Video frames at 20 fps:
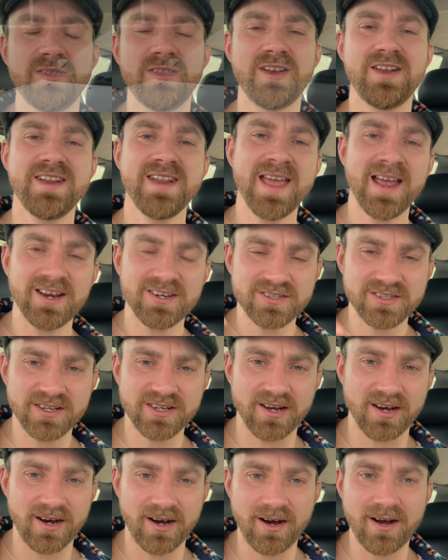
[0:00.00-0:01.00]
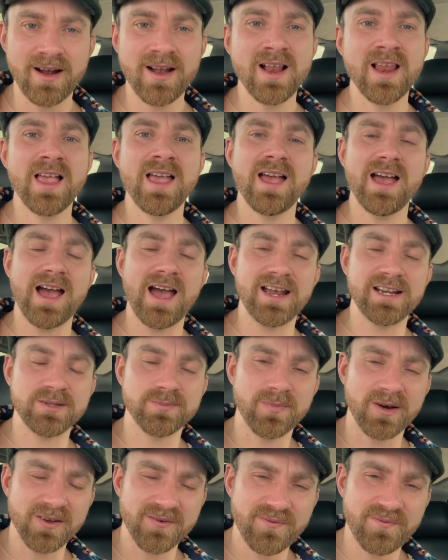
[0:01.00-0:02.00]
the next car and
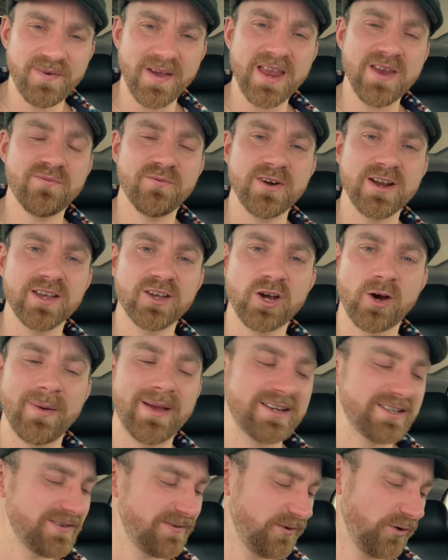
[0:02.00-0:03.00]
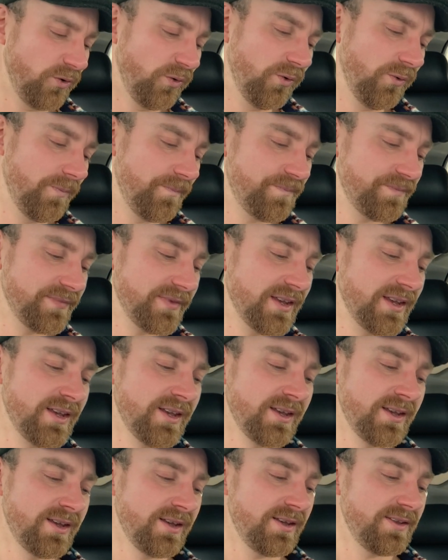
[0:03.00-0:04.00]
my favourite comment of all.
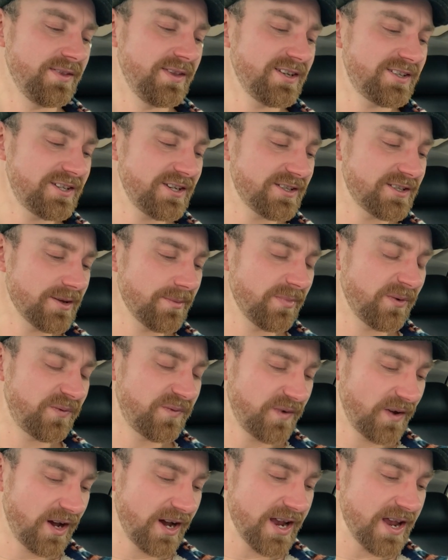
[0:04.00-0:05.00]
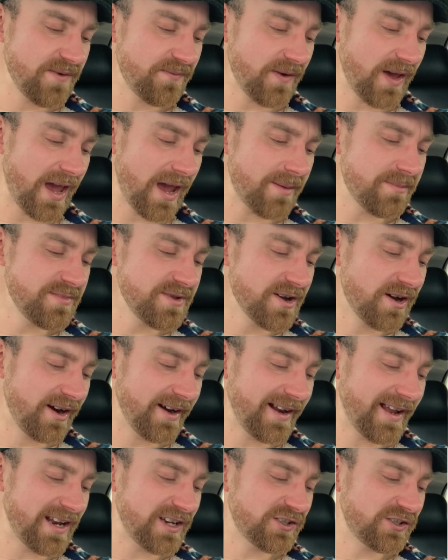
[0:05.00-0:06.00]
This is number 5,
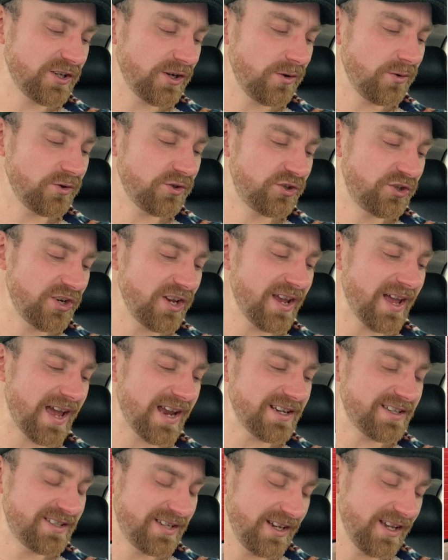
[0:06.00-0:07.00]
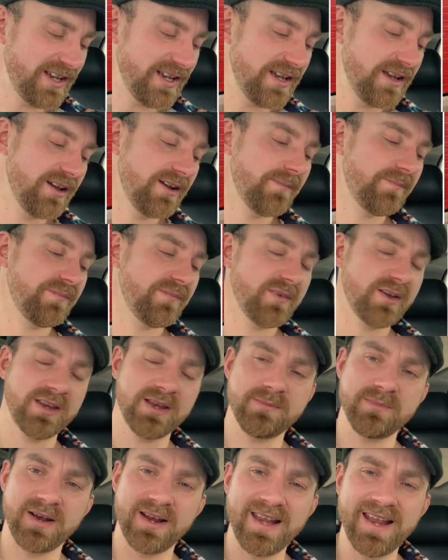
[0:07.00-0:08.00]
M982GAT.
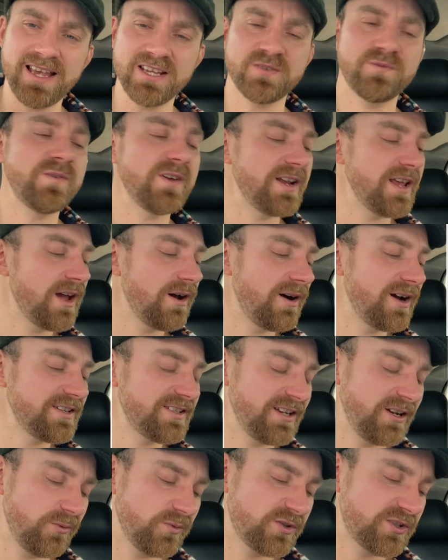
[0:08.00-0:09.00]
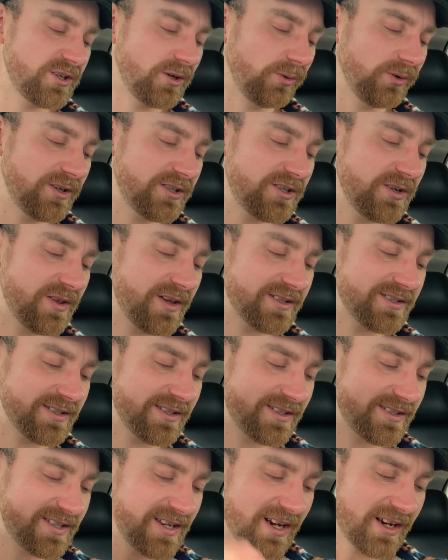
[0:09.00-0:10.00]
In my last video, I said it was sold in
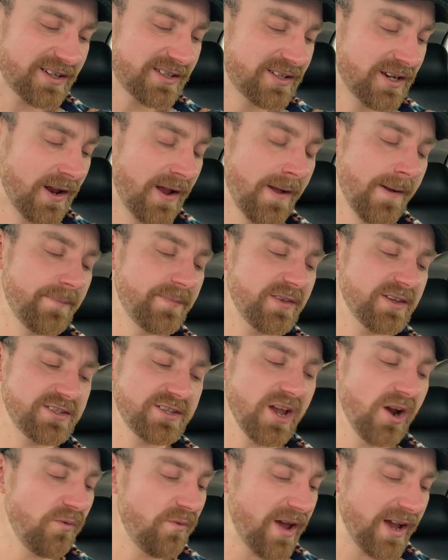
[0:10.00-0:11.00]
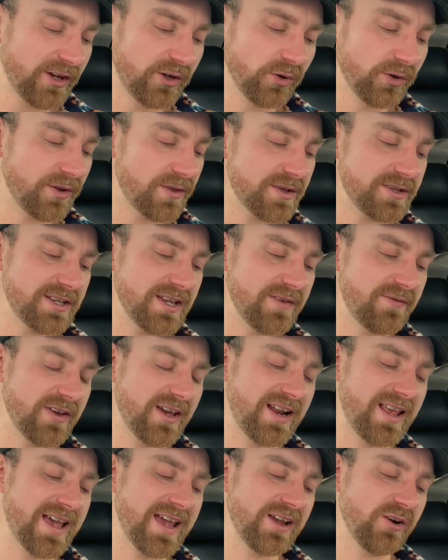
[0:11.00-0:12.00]
2006. There's no record on the
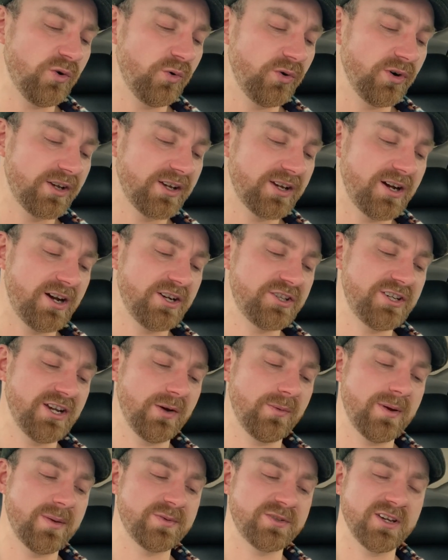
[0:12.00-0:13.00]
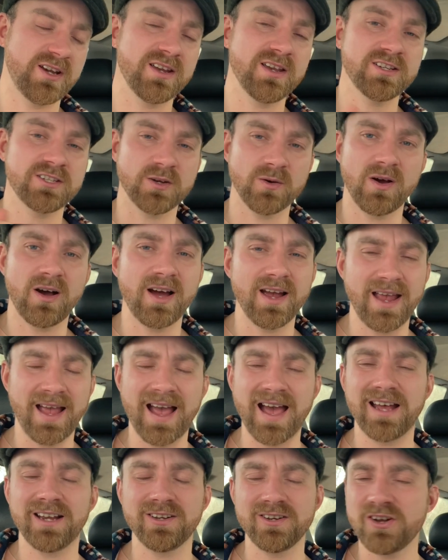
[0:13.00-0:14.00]
DVLA or a car check website, so I
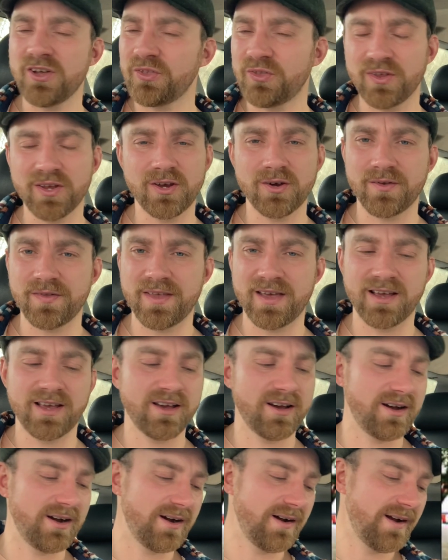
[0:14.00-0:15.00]
had nothing on that car.